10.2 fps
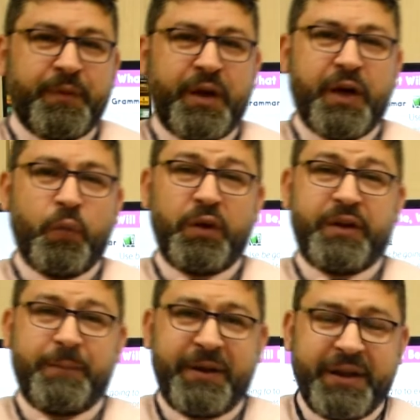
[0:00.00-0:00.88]

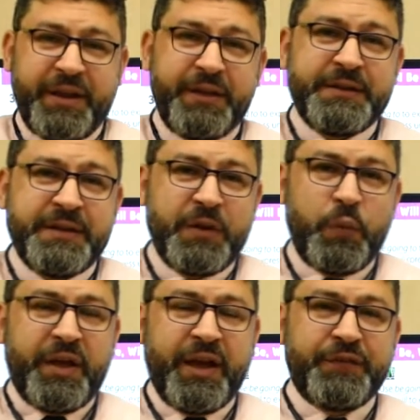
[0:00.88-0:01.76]
Welcome back again.
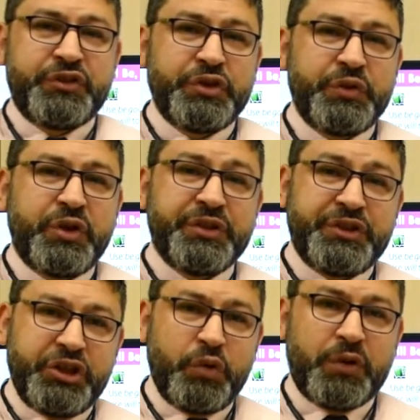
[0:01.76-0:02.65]
We have to
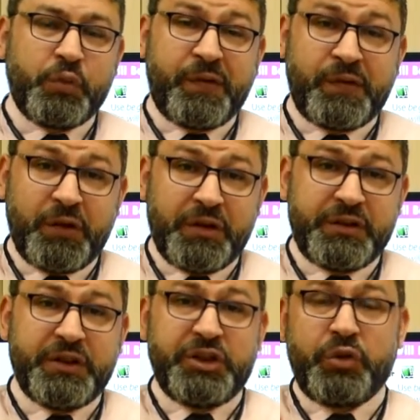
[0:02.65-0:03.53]
continue what we
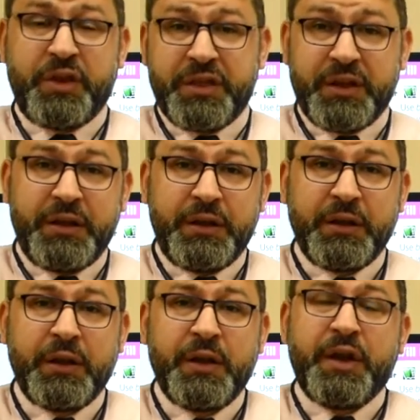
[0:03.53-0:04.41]
started in Unit 3.
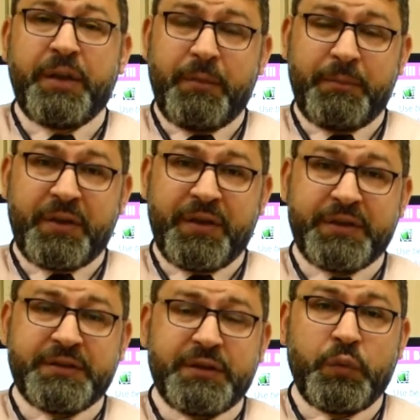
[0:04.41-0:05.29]
Remember
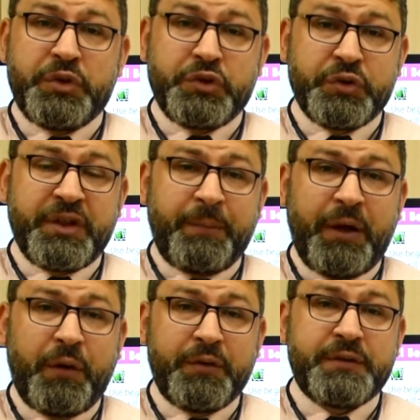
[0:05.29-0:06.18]
that we talked
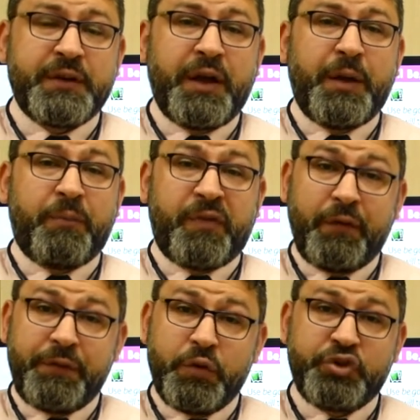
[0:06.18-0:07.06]
about
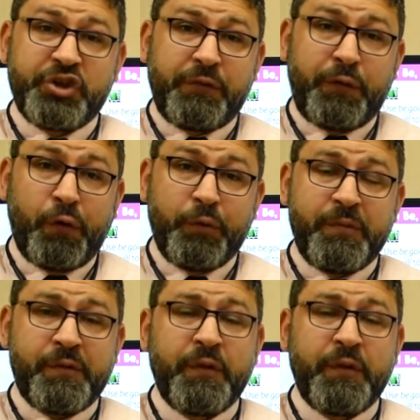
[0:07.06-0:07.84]
some future forms.